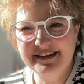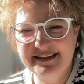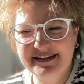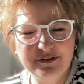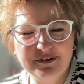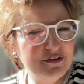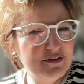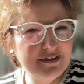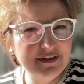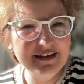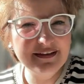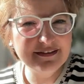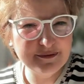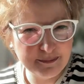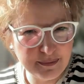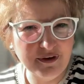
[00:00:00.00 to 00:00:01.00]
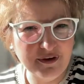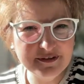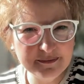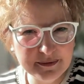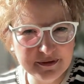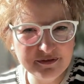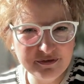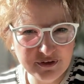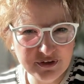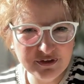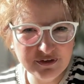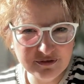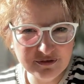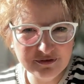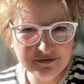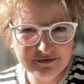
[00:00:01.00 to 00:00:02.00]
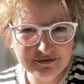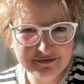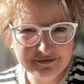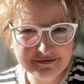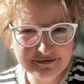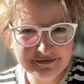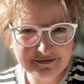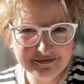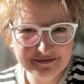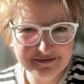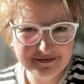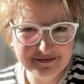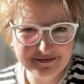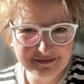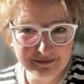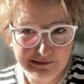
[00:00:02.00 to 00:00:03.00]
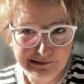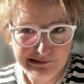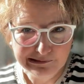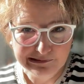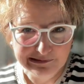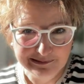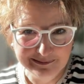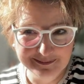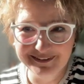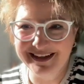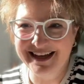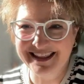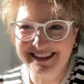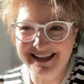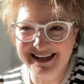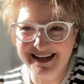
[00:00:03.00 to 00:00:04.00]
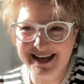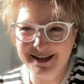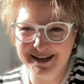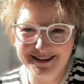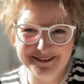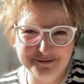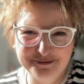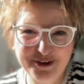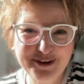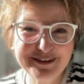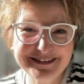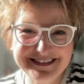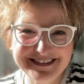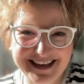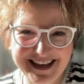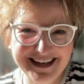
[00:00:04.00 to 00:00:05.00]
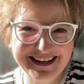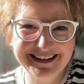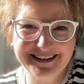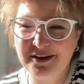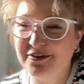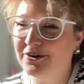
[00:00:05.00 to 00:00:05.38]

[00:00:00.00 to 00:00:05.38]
do you think it's possible for you? And then I at first said,